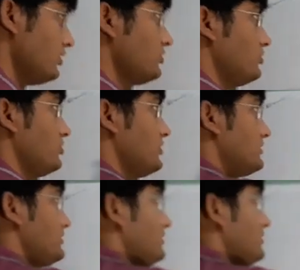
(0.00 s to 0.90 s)
So you can
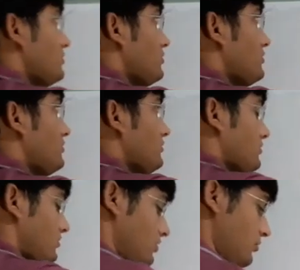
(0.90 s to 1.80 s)
see that your
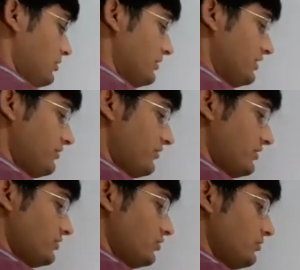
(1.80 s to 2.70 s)
complementary
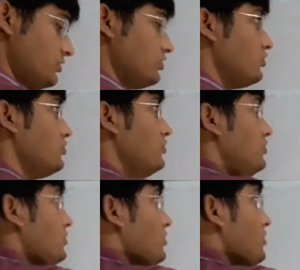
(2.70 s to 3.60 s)
function will be 0
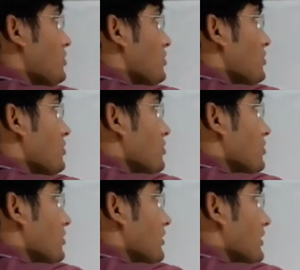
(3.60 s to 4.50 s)

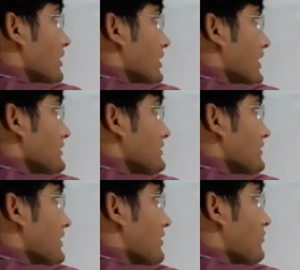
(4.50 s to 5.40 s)

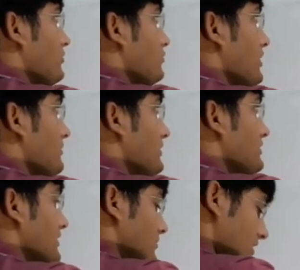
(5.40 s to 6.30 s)
x f1 y
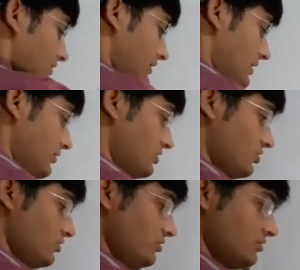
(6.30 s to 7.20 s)
plus mx, m is
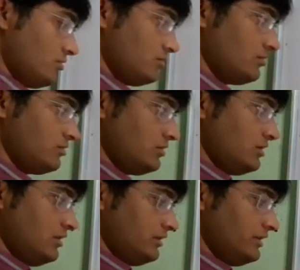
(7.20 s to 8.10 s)
your
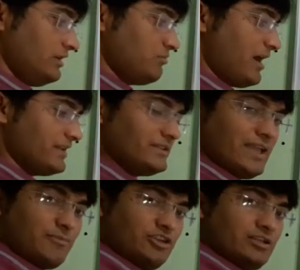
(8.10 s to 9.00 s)
d minus
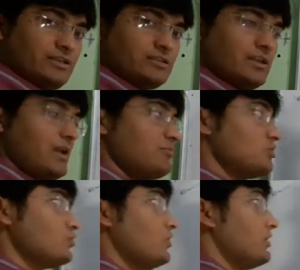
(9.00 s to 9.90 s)
m d dash, m
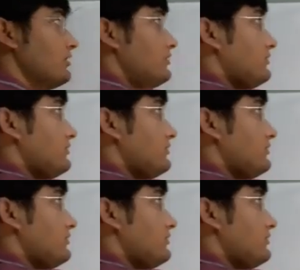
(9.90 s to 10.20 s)
is 1,